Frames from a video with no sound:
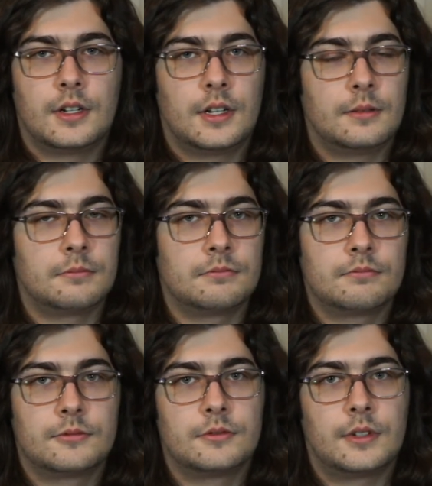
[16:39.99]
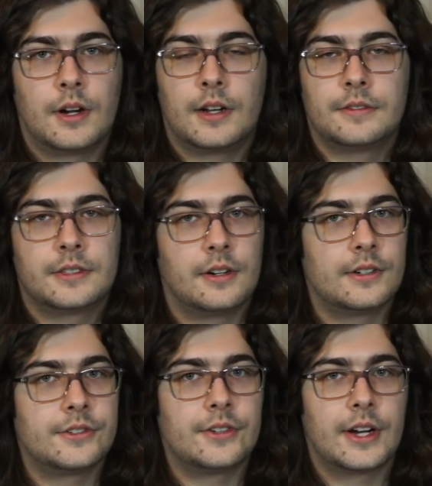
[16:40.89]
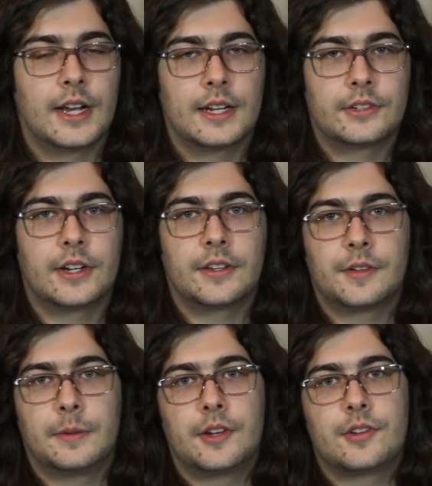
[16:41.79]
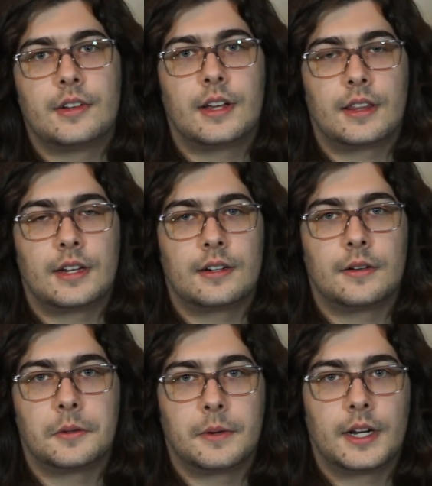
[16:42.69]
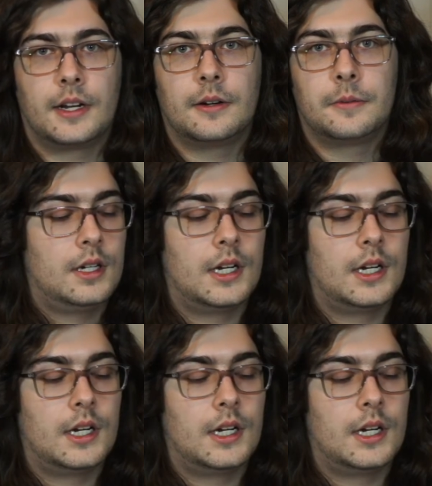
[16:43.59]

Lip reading: Crown of Stars or Draconic Transformation I think are the way to go.